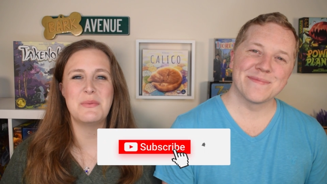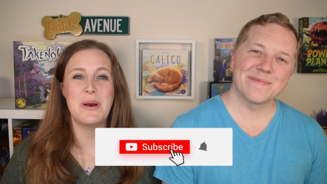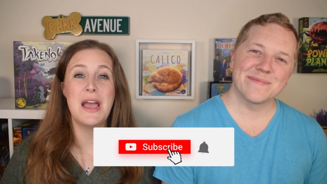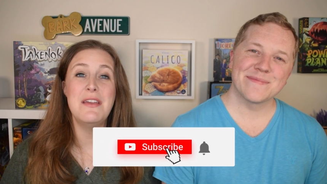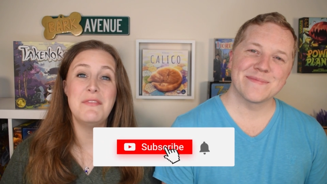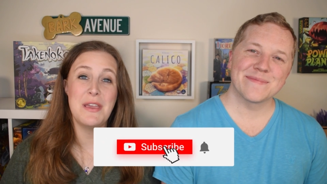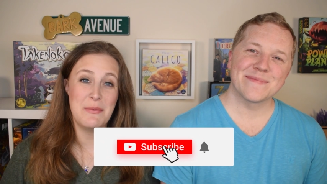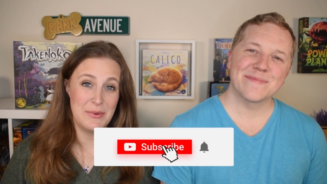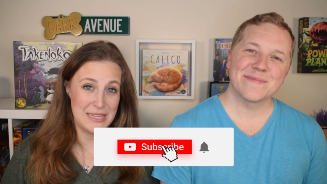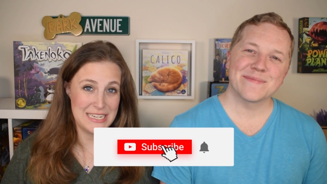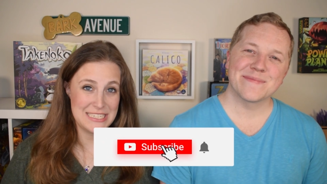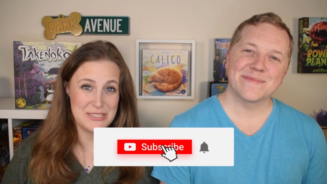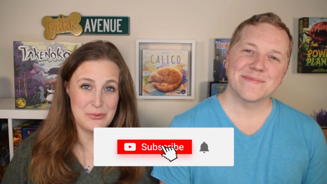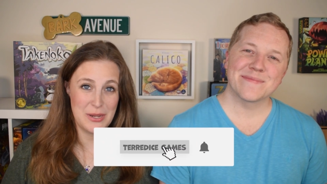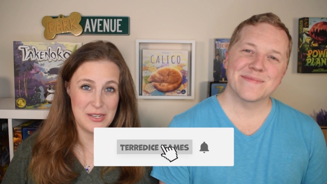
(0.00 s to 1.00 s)
Speaker 1: and wife, and we'd
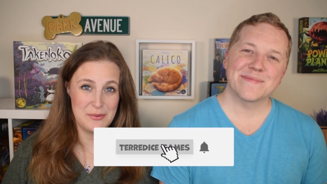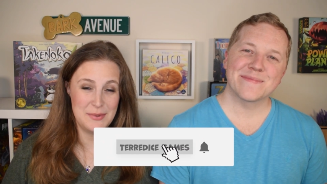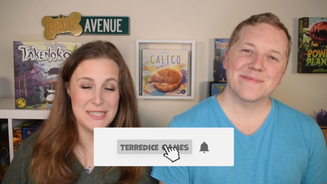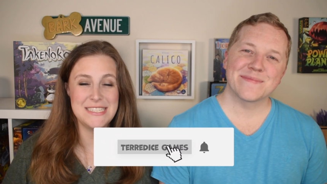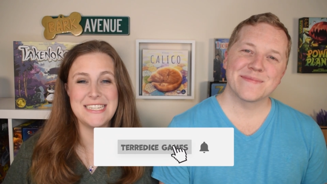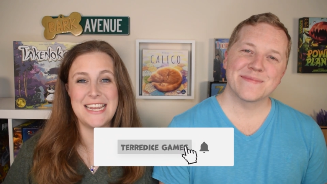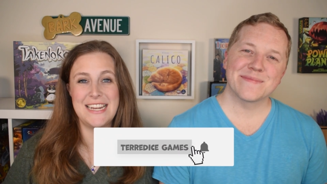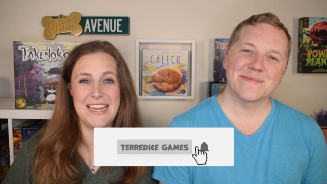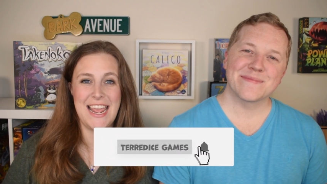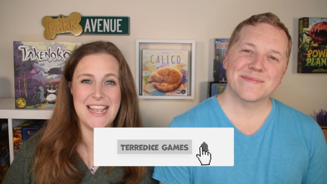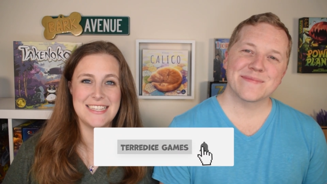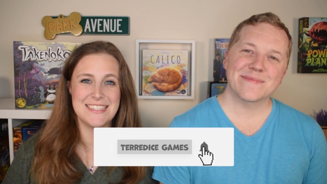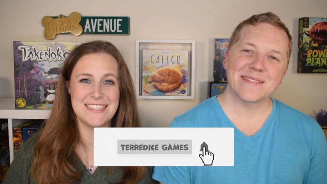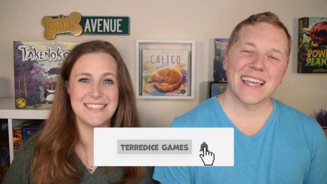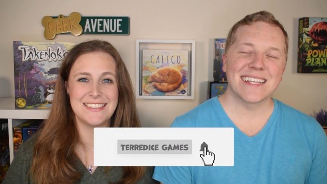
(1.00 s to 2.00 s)
like to welcome you to
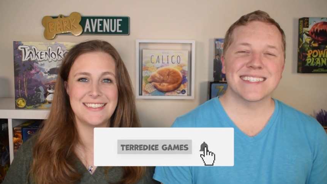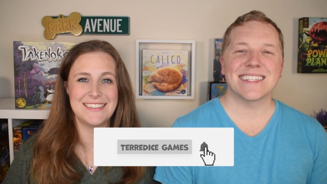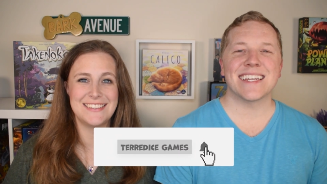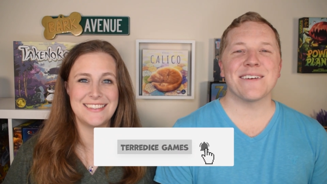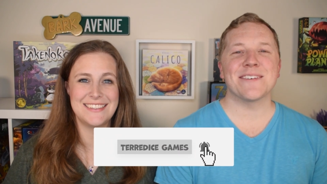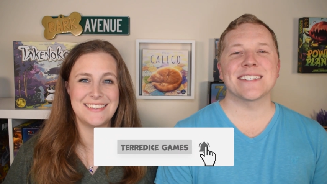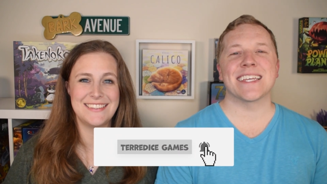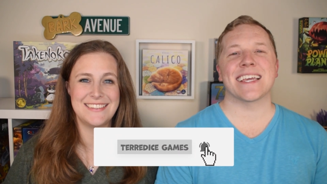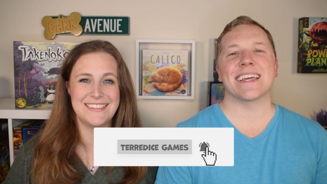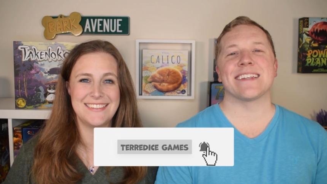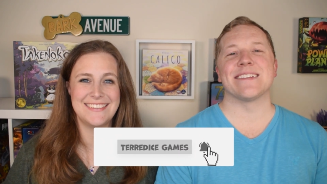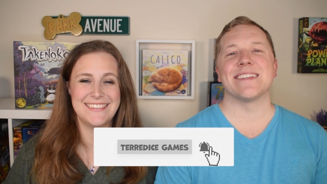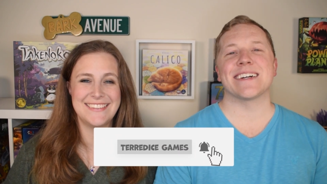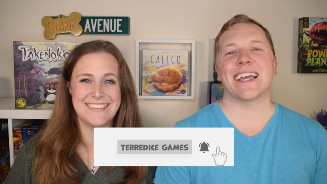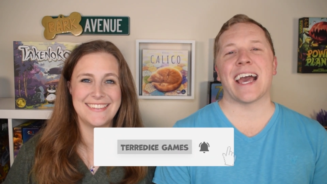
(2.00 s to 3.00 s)
TerreDice.
Speaker 2: And today we're taking a
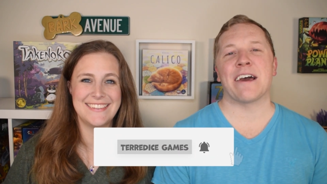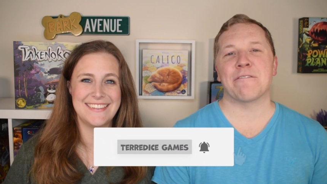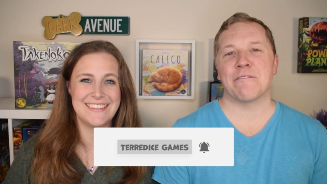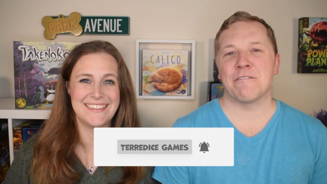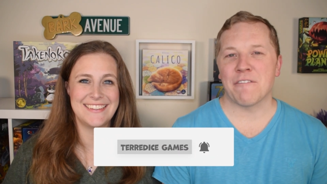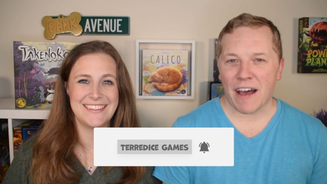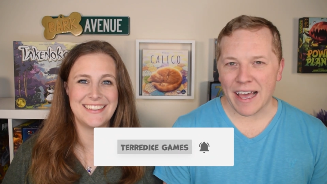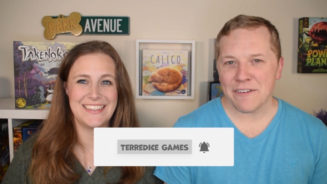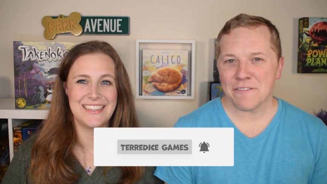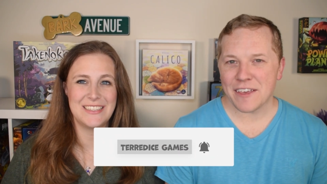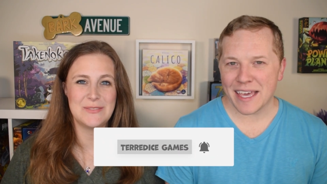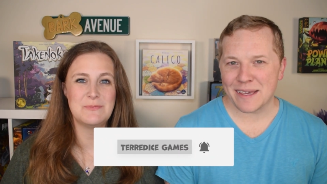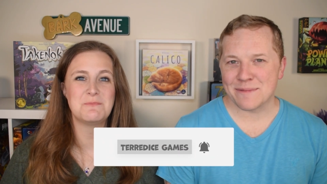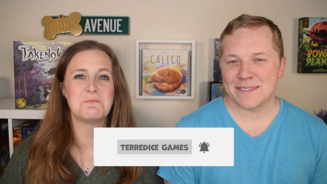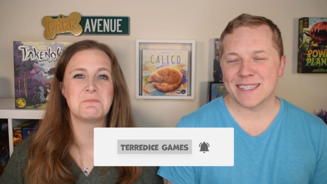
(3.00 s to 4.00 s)
look at five
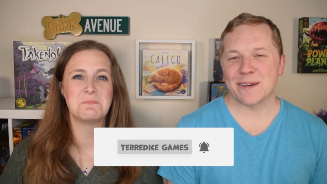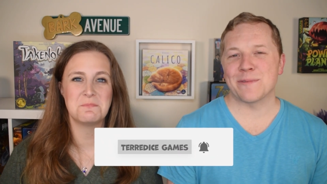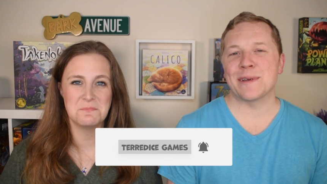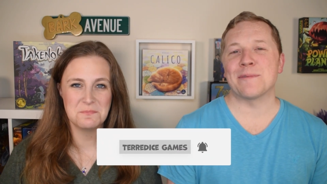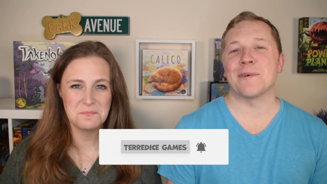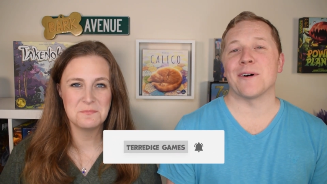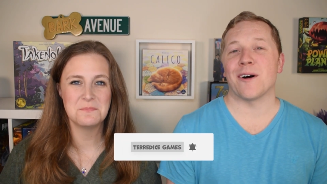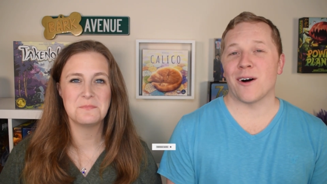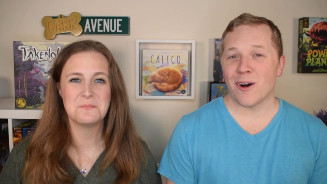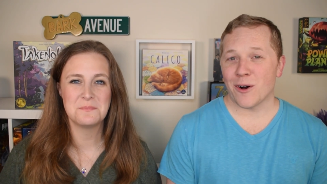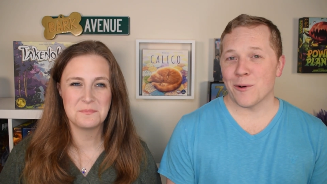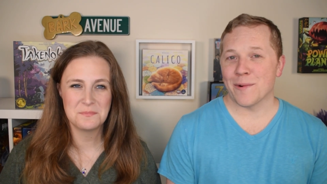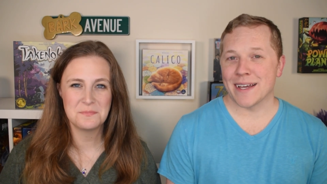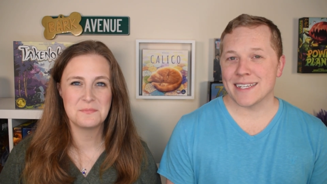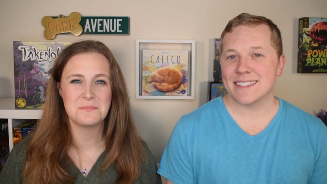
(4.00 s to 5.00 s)
games that we will
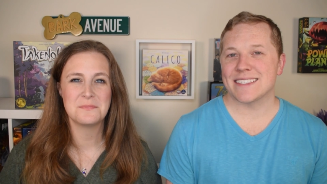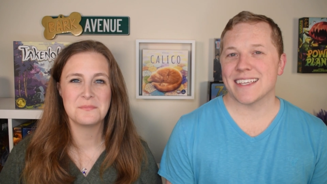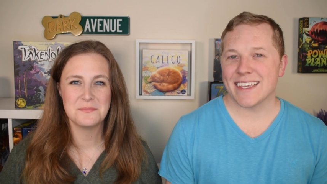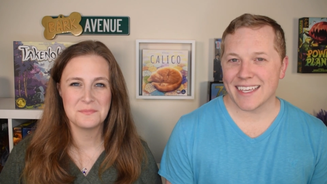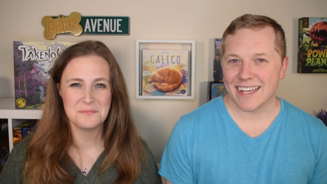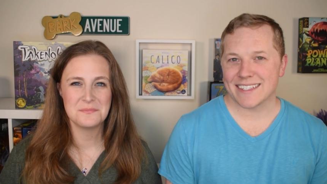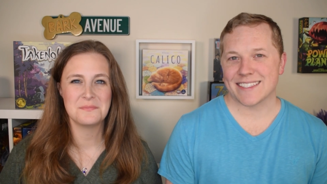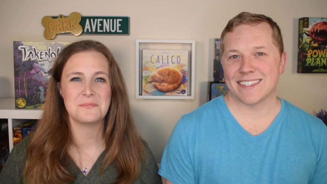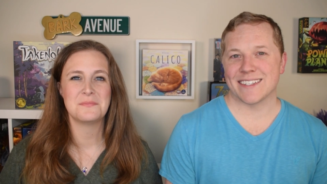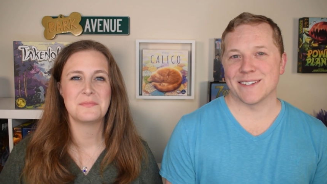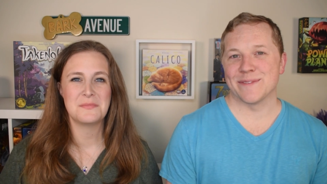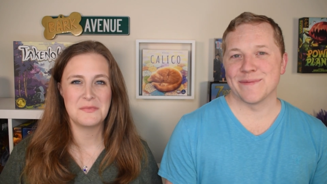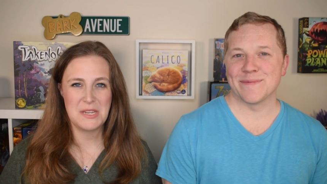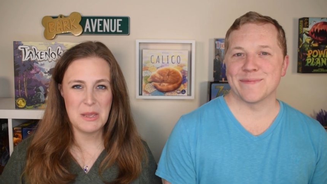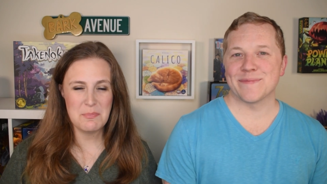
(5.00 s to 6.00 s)
always say yes
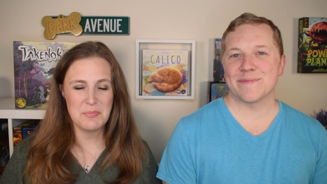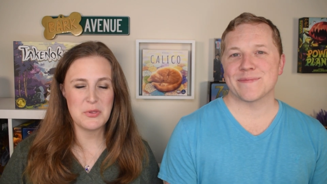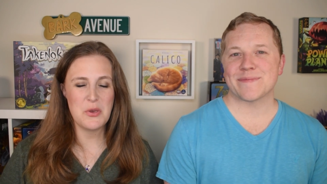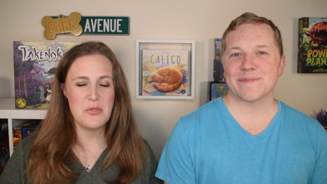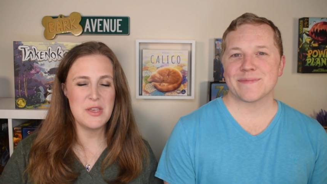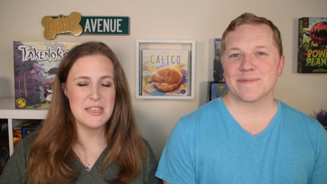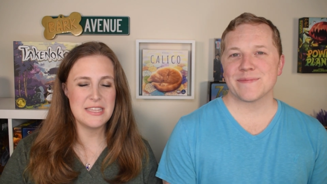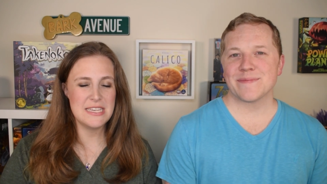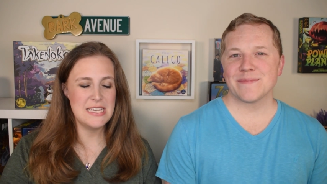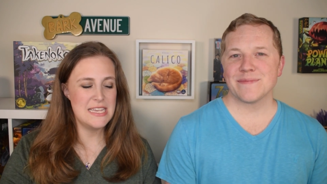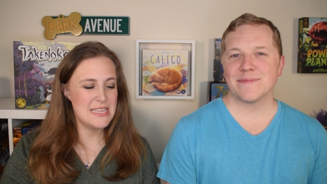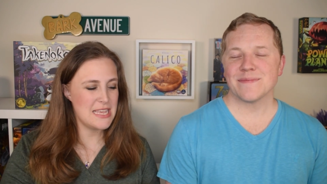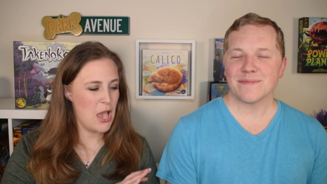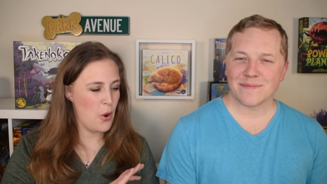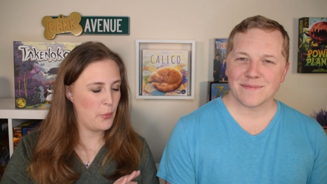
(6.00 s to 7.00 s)
to.
Speaker 1: Yep, so this
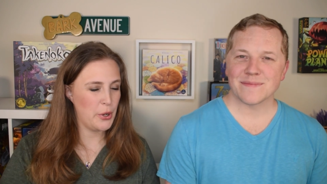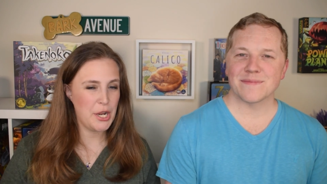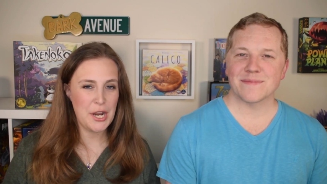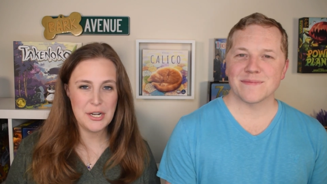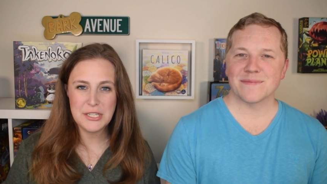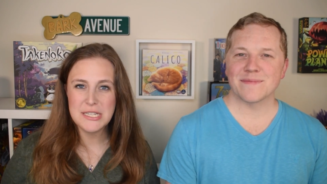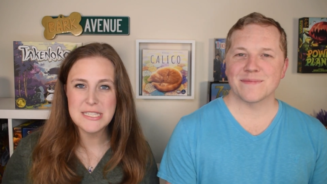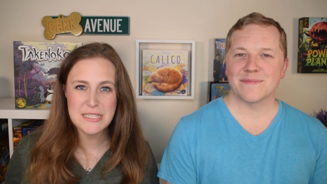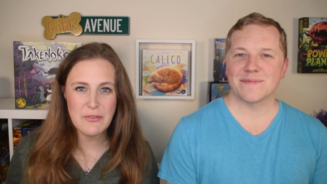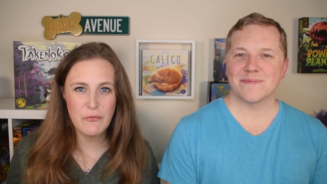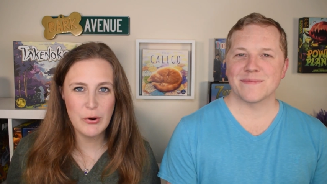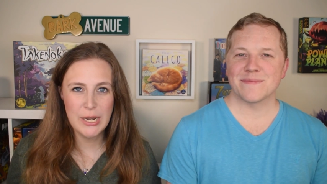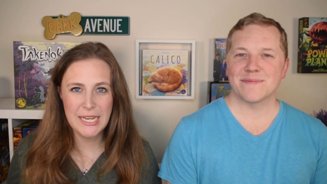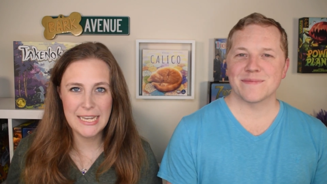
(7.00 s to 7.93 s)
is uh, regardless of when